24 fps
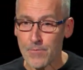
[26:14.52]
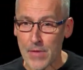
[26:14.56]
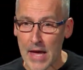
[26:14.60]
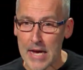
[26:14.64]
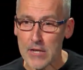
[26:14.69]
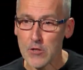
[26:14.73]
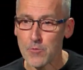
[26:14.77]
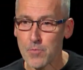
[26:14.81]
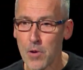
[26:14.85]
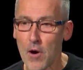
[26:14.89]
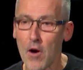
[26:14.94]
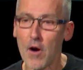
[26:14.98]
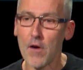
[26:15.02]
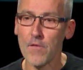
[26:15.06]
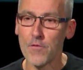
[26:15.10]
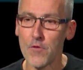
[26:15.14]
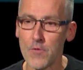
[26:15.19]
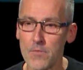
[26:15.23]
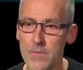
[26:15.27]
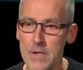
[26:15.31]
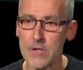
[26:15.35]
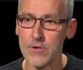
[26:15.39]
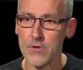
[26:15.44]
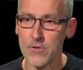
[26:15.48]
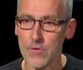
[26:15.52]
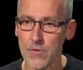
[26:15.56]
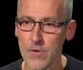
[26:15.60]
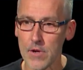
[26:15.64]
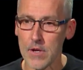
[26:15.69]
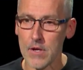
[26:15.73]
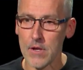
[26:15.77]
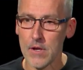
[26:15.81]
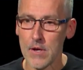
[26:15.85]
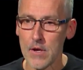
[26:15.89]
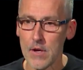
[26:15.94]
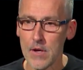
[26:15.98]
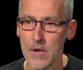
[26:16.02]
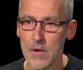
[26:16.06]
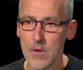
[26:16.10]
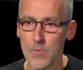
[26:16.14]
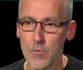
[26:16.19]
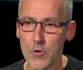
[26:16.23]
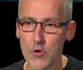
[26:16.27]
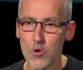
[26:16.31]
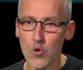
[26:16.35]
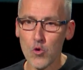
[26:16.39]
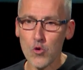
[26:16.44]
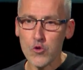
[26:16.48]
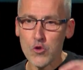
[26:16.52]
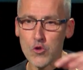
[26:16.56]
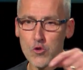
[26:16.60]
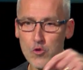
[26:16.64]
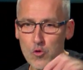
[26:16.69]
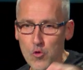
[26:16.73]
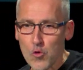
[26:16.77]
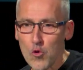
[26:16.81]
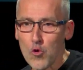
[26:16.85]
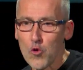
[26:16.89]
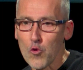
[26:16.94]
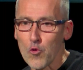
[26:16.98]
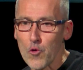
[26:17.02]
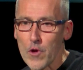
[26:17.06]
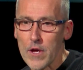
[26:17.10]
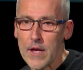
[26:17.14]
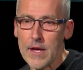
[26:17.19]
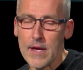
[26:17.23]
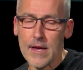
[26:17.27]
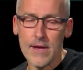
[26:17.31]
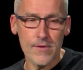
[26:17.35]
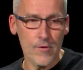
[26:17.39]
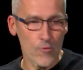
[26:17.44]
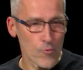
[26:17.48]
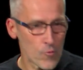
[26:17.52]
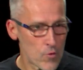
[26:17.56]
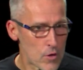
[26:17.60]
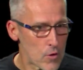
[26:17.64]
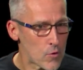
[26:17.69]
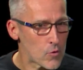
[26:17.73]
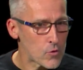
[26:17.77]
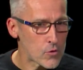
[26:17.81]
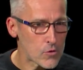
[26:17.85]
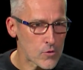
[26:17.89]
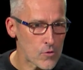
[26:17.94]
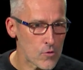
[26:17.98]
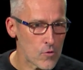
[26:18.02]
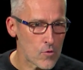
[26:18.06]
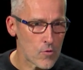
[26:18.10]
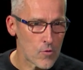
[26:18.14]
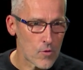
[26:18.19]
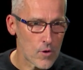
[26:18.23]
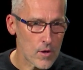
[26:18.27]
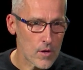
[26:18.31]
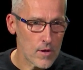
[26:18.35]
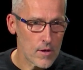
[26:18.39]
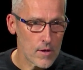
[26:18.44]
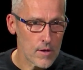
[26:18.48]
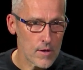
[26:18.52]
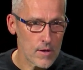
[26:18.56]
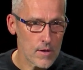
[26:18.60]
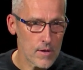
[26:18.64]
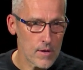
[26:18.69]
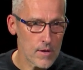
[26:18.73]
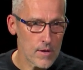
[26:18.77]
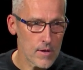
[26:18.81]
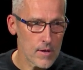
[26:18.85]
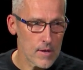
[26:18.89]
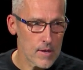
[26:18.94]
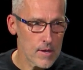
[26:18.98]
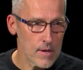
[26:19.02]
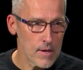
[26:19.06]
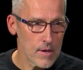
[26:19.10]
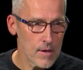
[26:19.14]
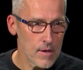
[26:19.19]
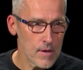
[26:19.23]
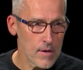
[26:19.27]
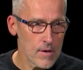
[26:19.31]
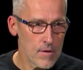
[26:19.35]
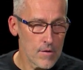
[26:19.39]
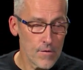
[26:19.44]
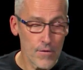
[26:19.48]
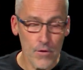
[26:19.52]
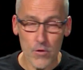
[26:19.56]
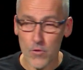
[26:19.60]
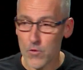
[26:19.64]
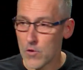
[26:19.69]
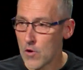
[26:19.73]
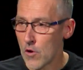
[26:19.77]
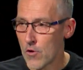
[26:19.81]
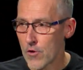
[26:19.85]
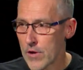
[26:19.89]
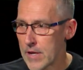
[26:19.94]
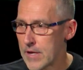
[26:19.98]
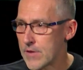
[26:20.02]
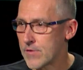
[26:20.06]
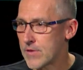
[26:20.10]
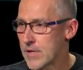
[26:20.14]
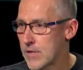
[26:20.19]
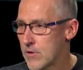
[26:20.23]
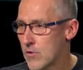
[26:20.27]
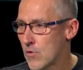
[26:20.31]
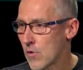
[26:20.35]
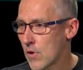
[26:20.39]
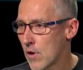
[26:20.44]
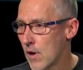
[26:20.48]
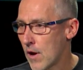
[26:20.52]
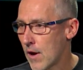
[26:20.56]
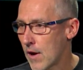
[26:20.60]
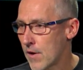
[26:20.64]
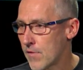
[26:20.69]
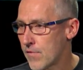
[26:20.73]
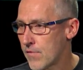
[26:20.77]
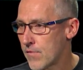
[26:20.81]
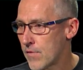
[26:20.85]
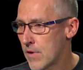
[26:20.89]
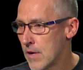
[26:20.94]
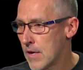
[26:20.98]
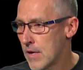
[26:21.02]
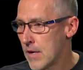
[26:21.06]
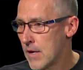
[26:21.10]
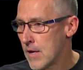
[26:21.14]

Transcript: That's part of the mystery. But your story is a real story of who God is in your life.